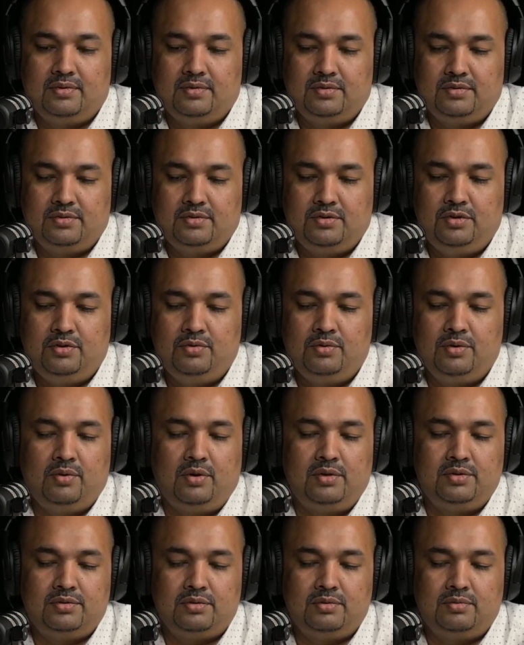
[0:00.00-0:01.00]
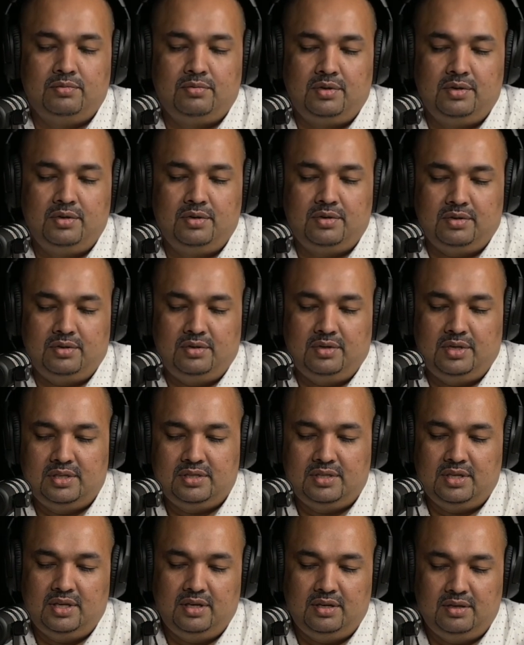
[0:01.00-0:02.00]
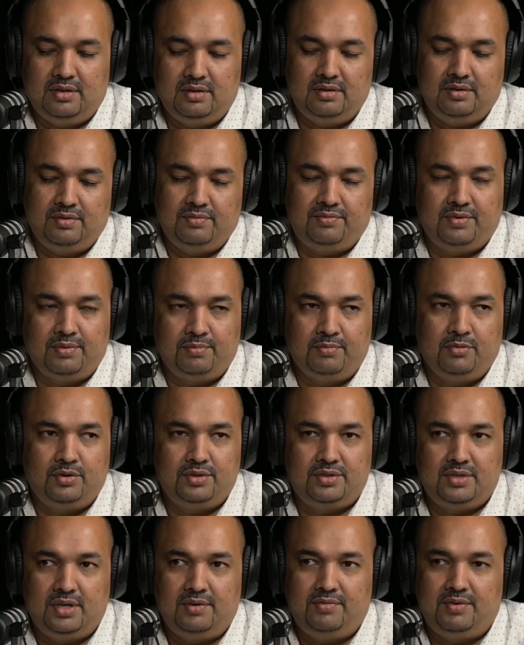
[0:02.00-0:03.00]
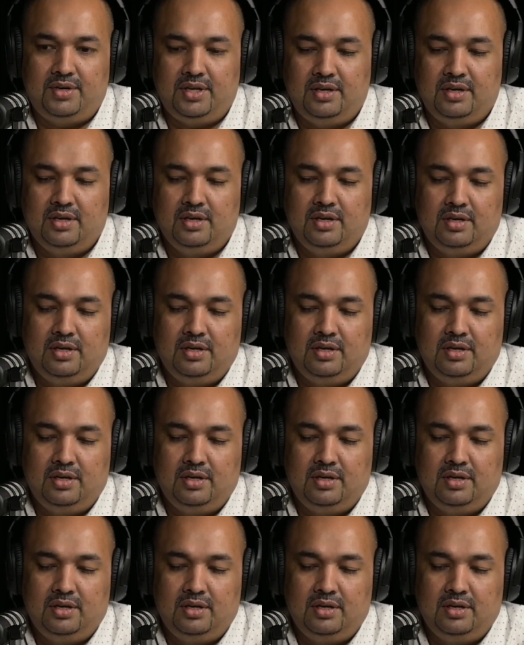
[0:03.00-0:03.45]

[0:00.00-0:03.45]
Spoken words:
So you would also want, let's say, for more safety,